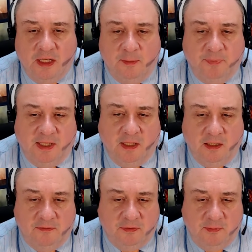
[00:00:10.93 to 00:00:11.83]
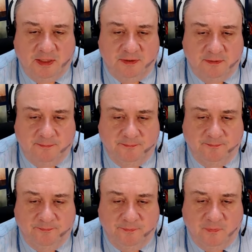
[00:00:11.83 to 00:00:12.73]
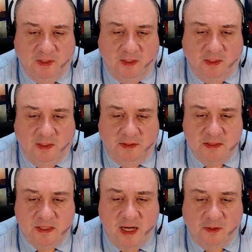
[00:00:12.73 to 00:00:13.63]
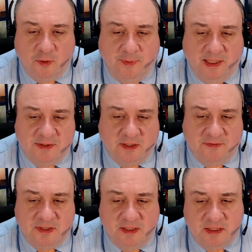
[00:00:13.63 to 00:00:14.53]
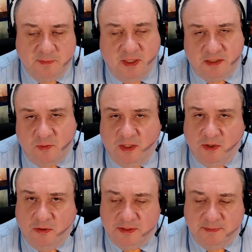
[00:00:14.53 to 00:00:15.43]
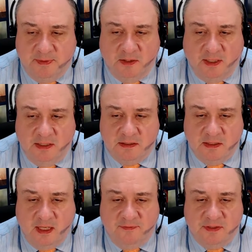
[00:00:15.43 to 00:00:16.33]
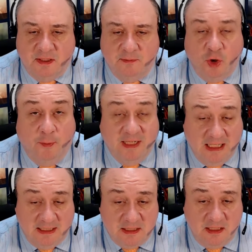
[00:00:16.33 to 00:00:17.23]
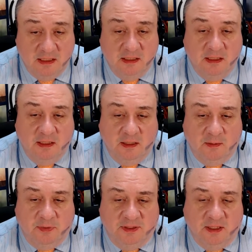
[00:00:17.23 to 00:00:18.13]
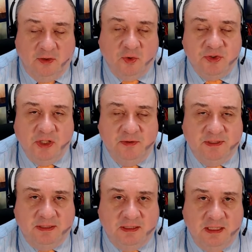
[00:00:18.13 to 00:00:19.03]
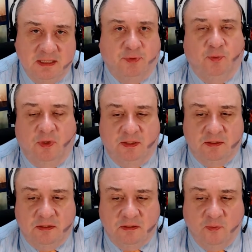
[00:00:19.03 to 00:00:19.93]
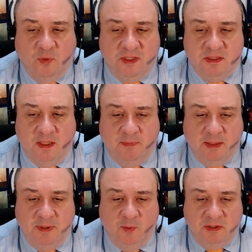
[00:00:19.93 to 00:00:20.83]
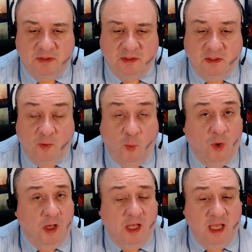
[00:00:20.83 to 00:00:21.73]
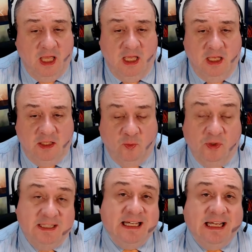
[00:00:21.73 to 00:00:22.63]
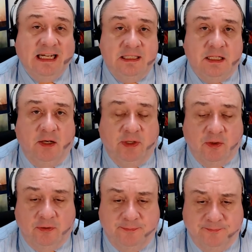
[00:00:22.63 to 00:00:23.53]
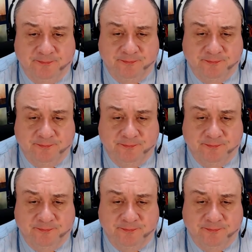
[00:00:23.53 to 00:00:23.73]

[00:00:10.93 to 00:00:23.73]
and a big hello from London. The technical patterns I've seen this past week across markets have some commonality, but there are also disparate ones that make me wonder why and what exactly is going on.